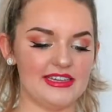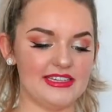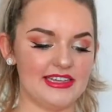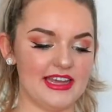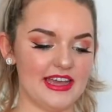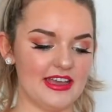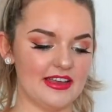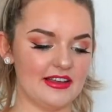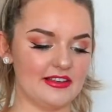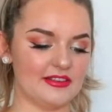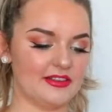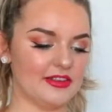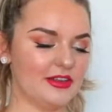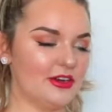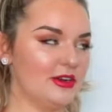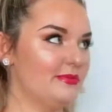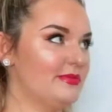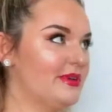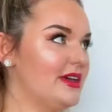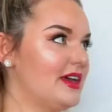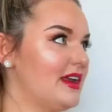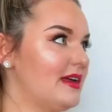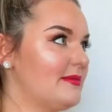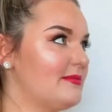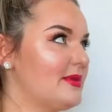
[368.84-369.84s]
take a little
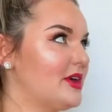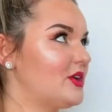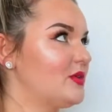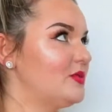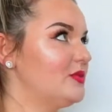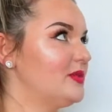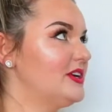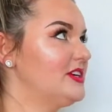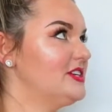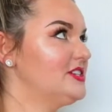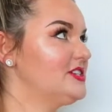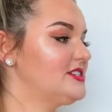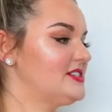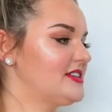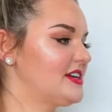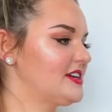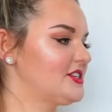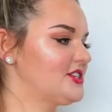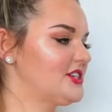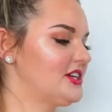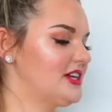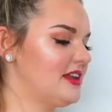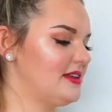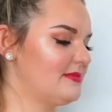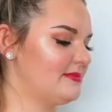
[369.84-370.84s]
bit, about a 1-inch
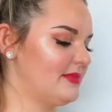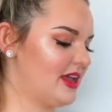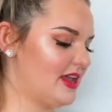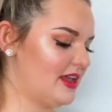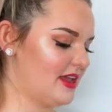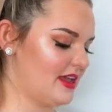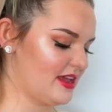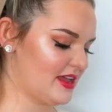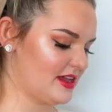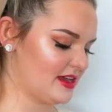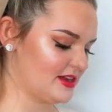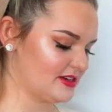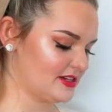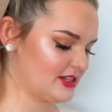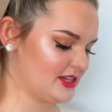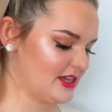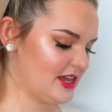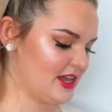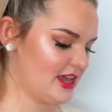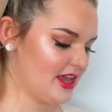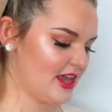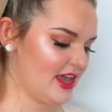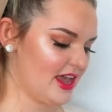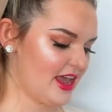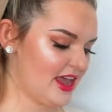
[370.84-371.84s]
section in my hand,
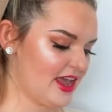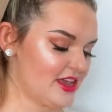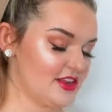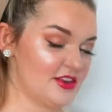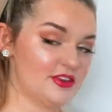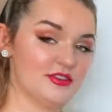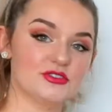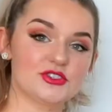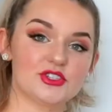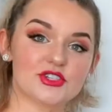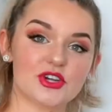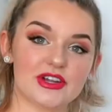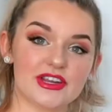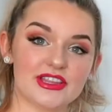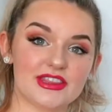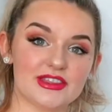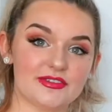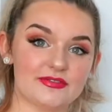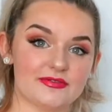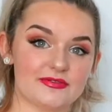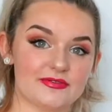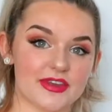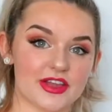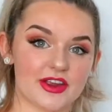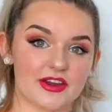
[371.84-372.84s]
and you start at
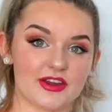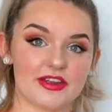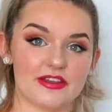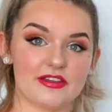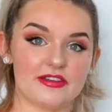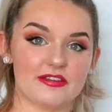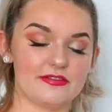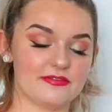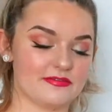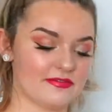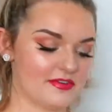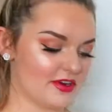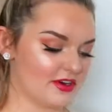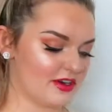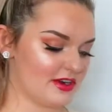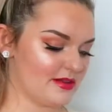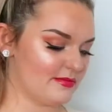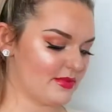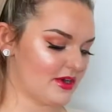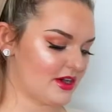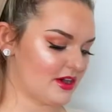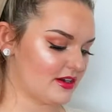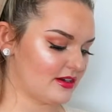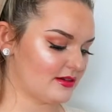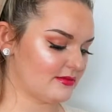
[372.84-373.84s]
the very, very
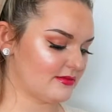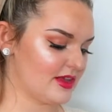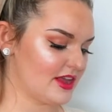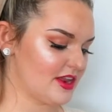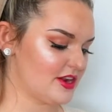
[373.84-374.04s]
bottom.